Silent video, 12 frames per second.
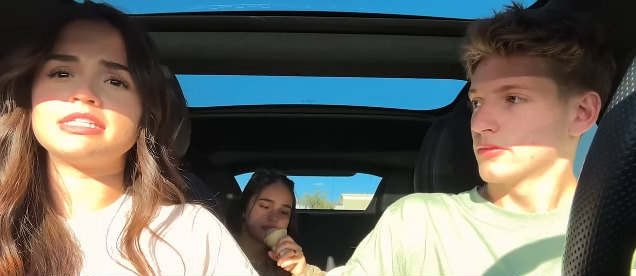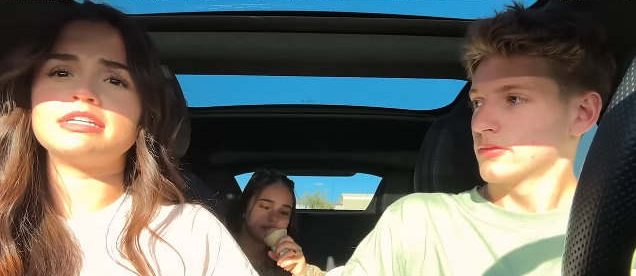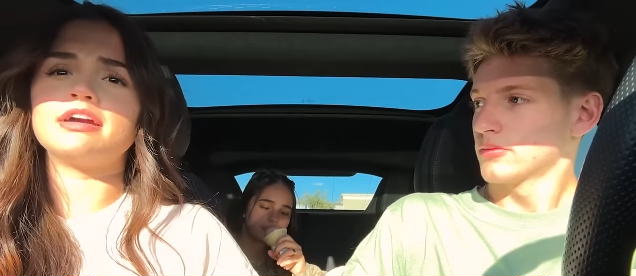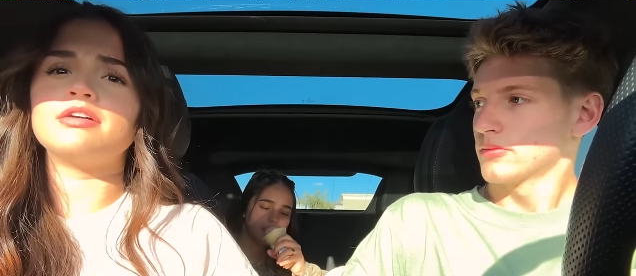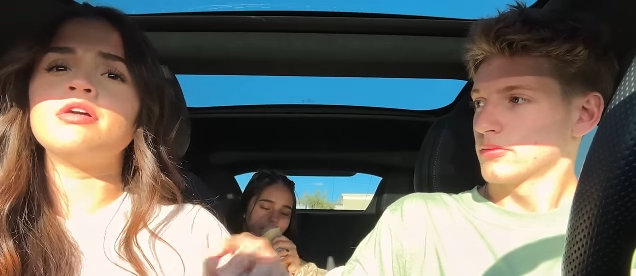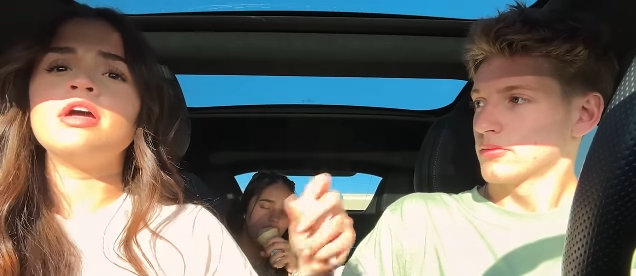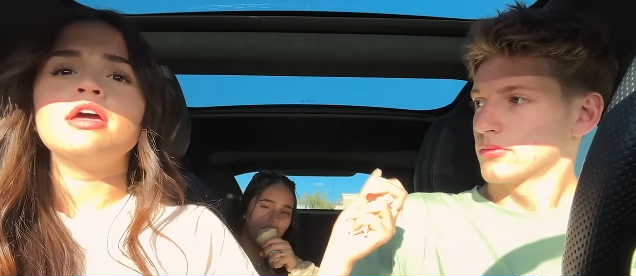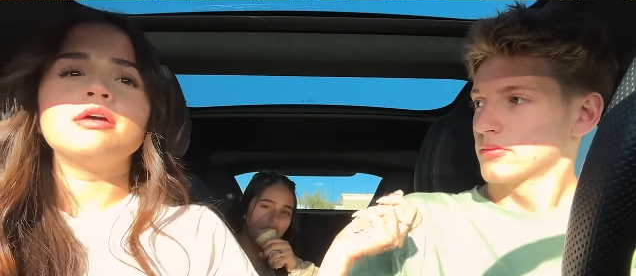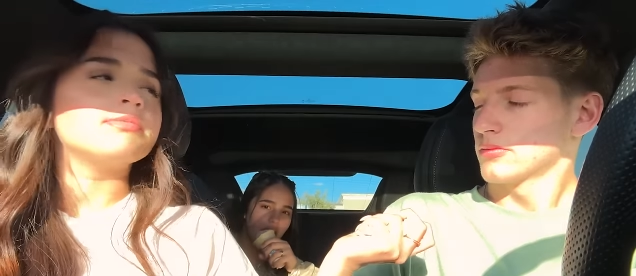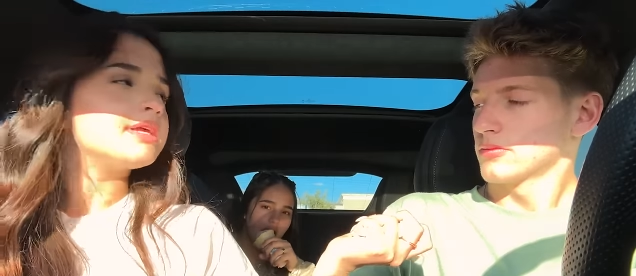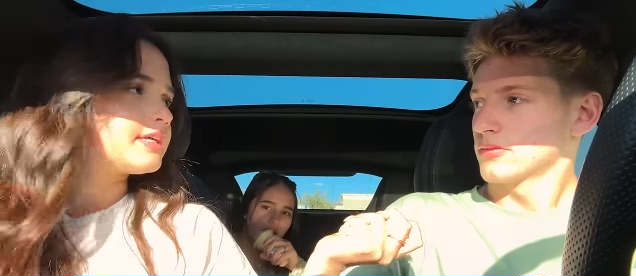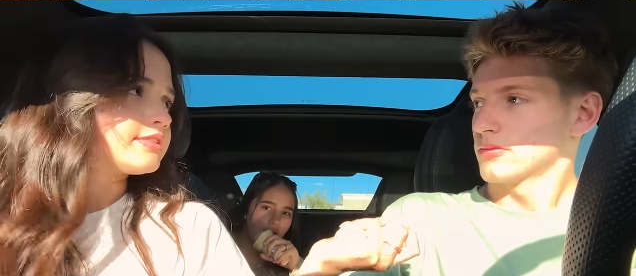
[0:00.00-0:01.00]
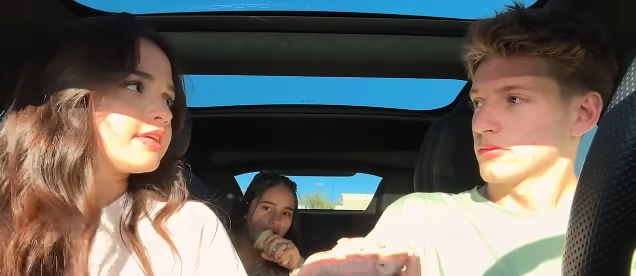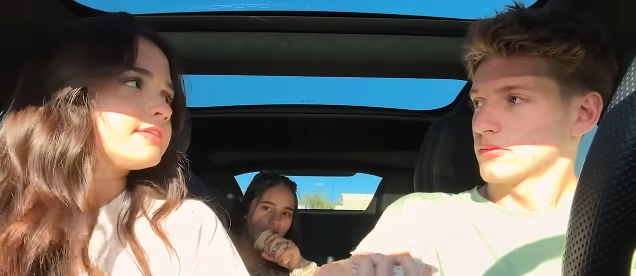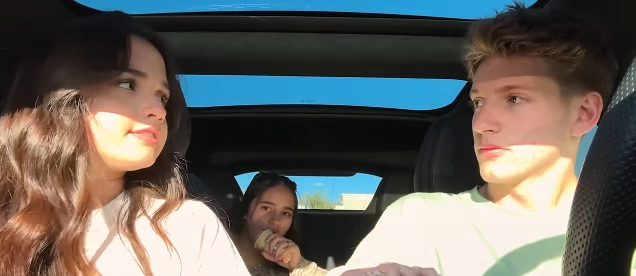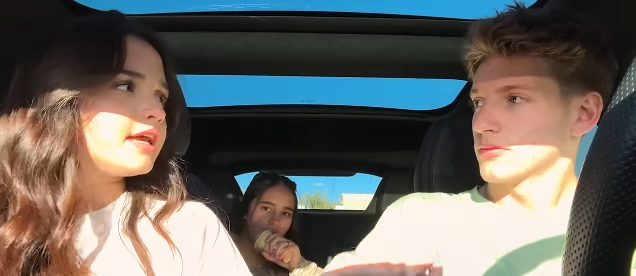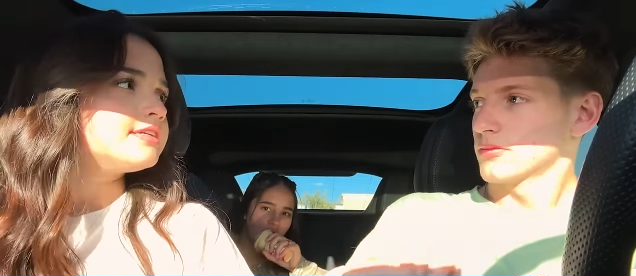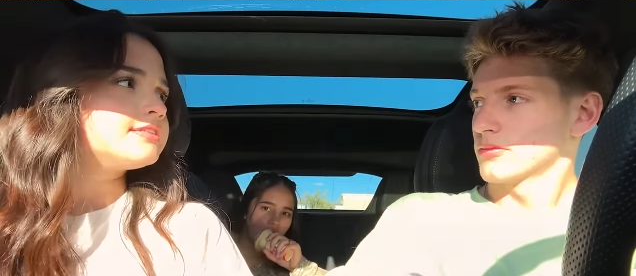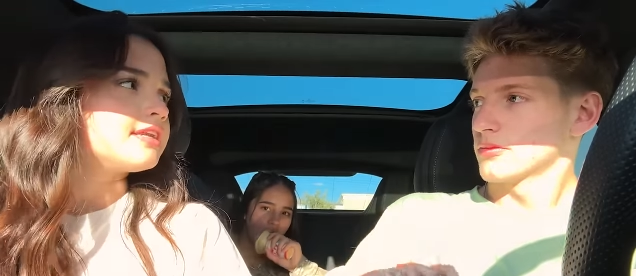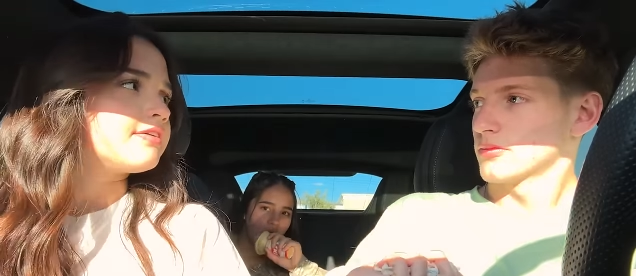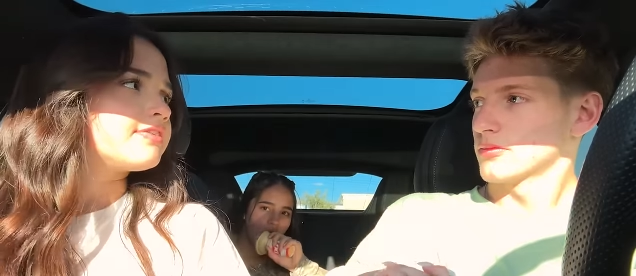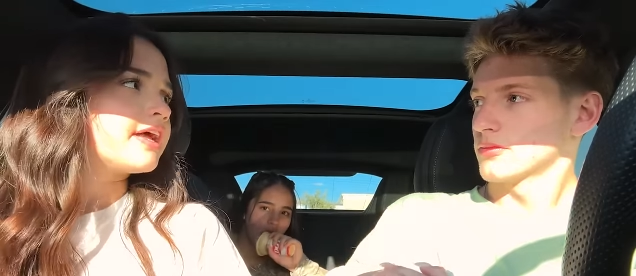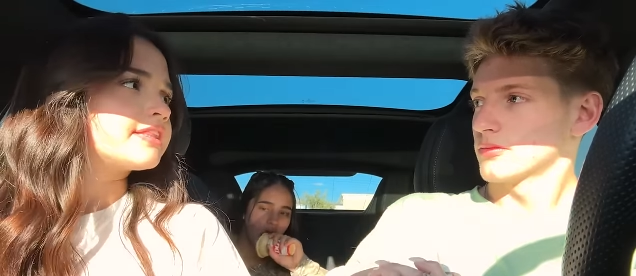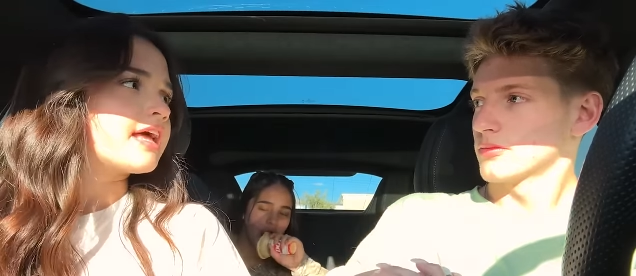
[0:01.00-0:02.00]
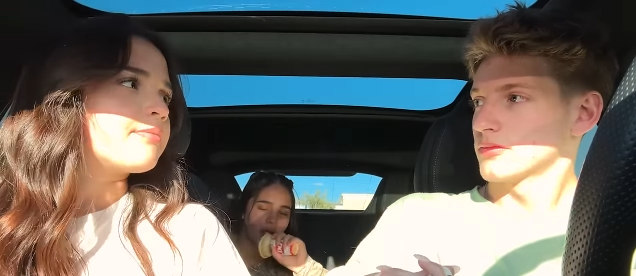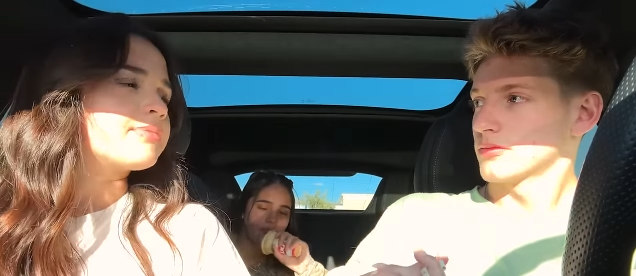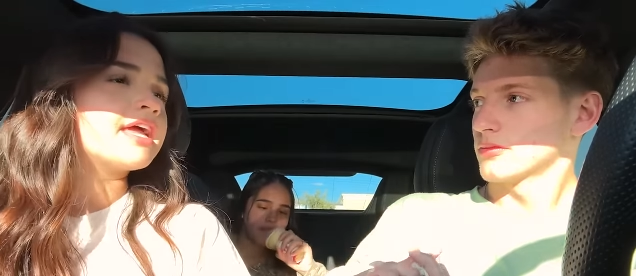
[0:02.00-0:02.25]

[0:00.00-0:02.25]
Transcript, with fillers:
Speaker 1: you know, because they say stuff like that.